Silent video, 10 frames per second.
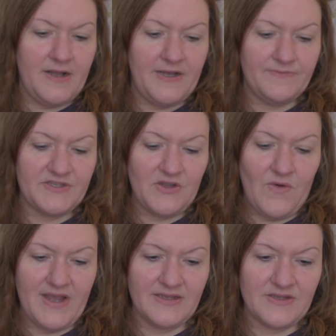So
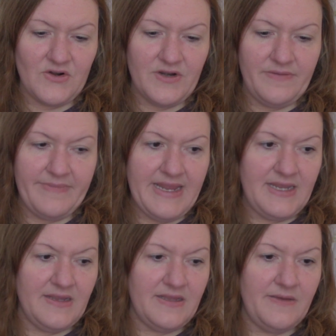I started
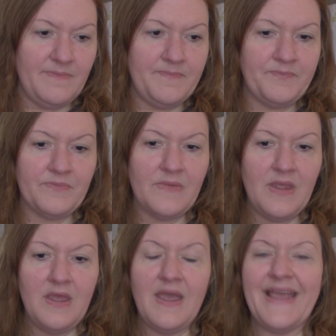making them,
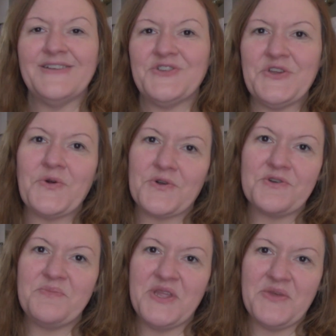and she
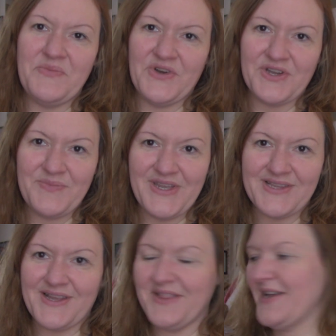ordered me the book
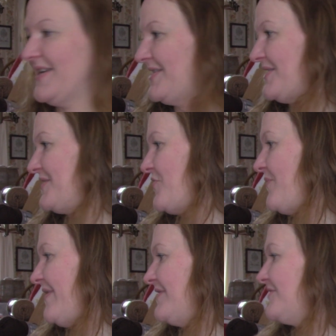because I liked it so
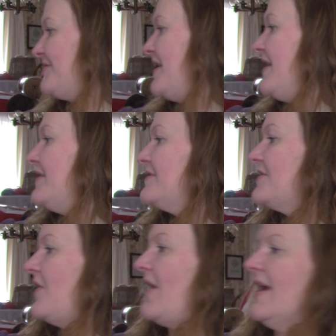much.
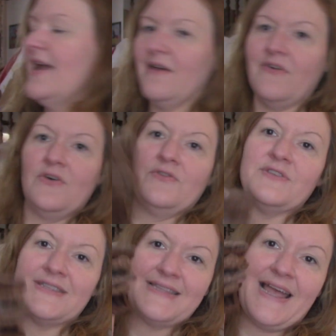So I have a whole
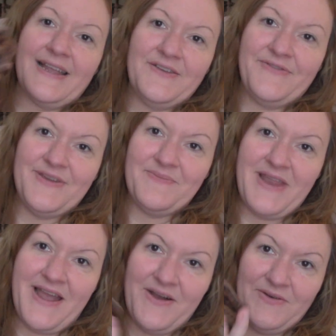stack of them
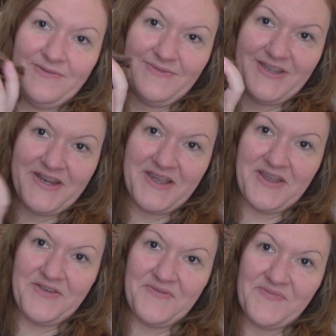now that
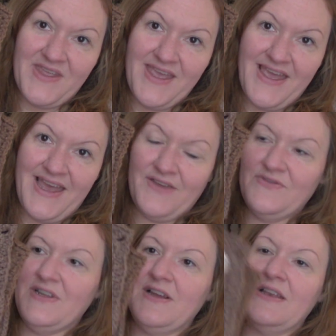I
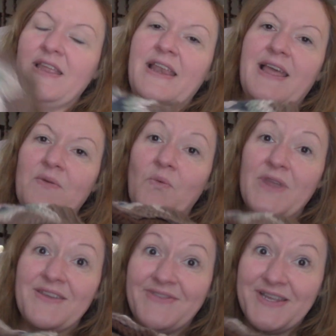have done, and I
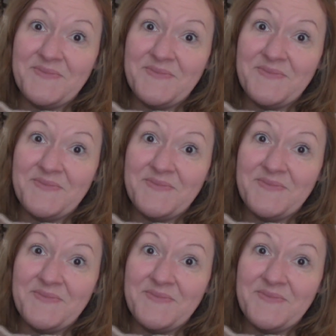weaved in